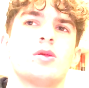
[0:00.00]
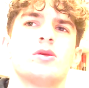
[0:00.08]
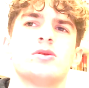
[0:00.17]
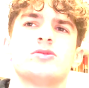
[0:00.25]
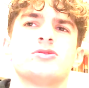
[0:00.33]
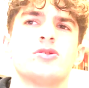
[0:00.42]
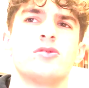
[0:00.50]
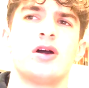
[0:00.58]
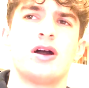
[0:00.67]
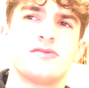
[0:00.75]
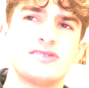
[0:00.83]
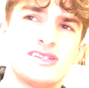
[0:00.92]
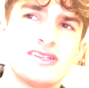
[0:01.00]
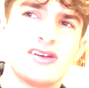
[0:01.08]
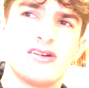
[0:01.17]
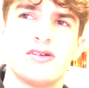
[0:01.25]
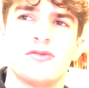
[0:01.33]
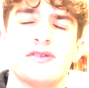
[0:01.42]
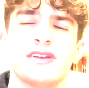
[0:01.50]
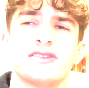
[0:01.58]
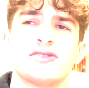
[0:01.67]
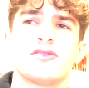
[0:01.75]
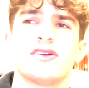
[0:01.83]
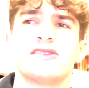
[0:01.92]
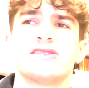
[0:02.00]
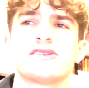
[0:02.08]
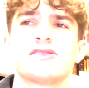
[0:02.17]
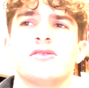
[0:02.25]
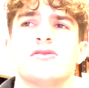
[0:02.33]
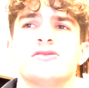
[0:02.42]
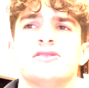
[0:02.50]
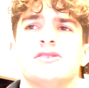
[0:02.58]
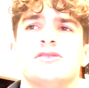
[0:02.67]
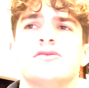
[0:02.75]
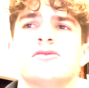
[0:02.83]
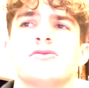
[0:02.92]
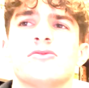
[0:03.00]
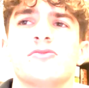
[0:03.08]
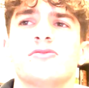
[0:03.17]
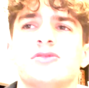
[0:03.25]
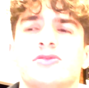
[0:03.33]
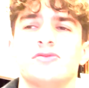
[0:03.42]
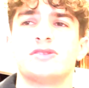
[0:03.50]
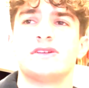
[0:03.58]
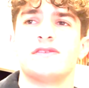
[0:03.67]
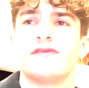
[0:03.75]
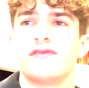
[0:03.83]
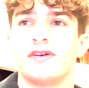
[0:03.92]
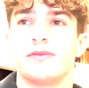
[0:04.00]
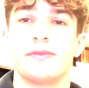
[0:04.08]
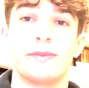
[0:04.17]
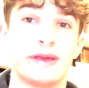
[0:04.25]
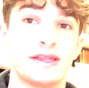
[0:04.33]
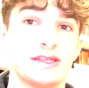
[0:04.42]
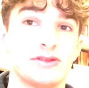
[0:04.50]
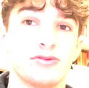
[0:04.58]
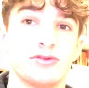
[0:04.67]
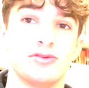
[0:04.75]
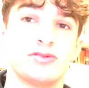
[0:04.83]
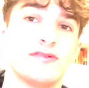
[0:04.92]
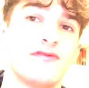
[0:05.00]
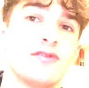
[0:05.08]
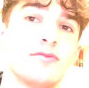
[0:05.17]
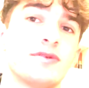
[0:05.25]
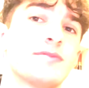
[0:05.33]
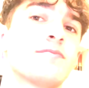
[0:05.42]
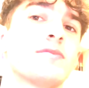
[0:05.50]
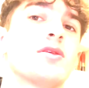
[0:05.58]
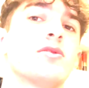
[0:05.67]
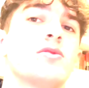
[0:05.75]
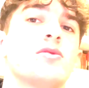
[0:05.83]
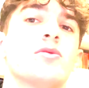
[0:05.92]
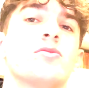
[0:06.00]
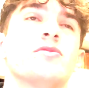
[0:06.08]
So I would say we integrated technology through the use of mainly through the use of filming. We